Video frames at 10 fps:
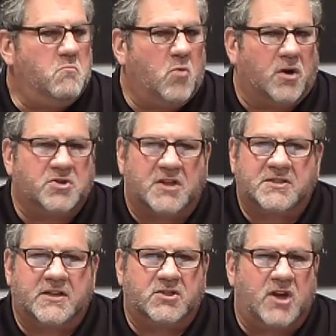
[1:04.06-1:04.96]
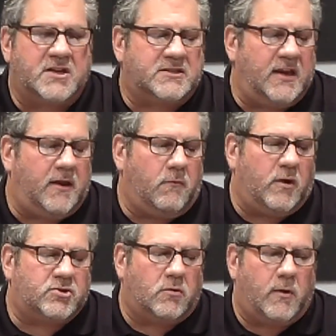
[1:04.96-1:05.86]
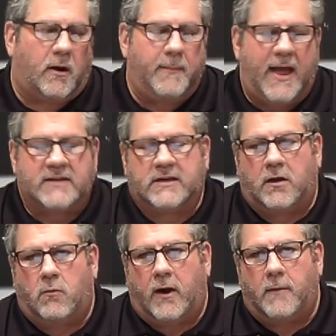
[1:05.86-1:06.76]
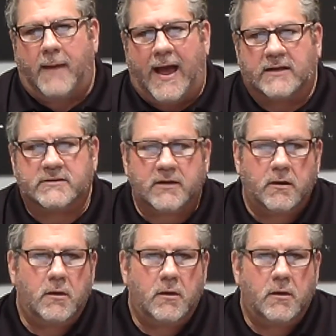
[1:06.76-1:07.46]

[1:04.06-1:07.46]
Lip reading: we're just suggesting you wish to wear a mask, you can wear a mask.